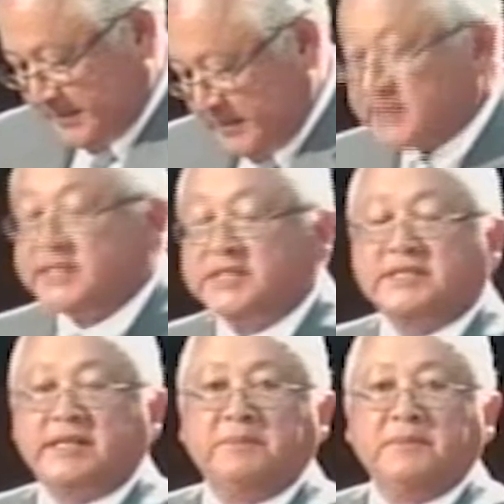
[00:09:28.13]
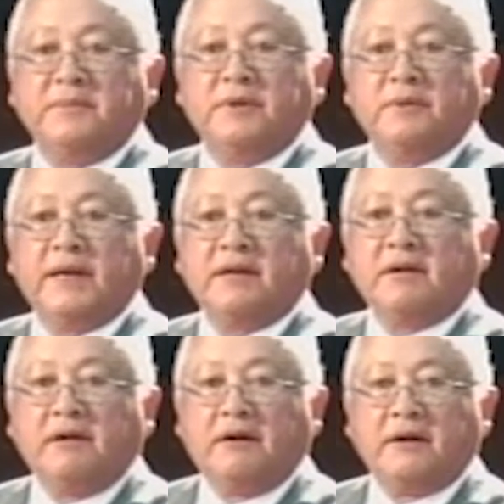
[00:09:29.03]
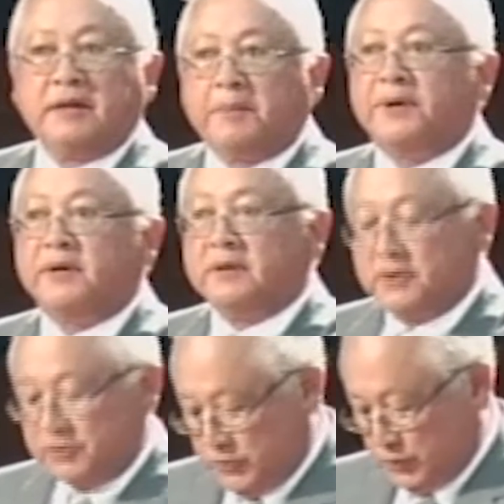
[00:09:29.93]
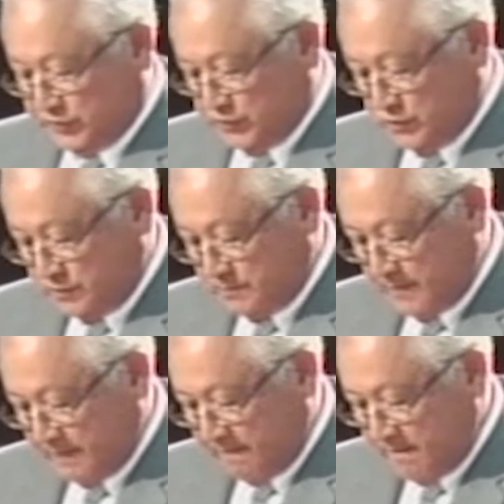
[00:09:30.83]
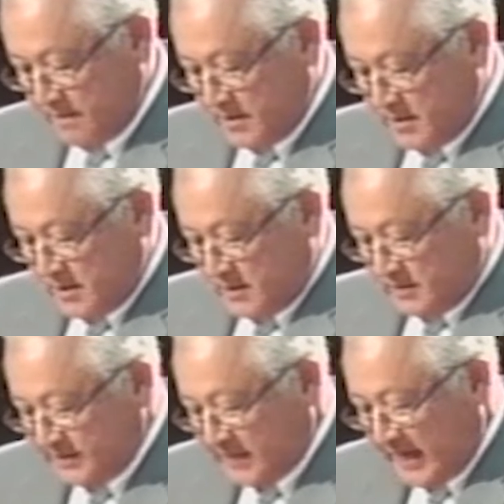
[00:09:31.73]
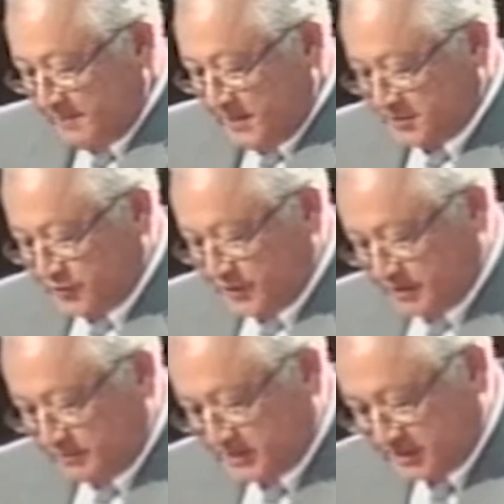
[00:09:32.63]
in the system when called upon to do so. This administration, Mr.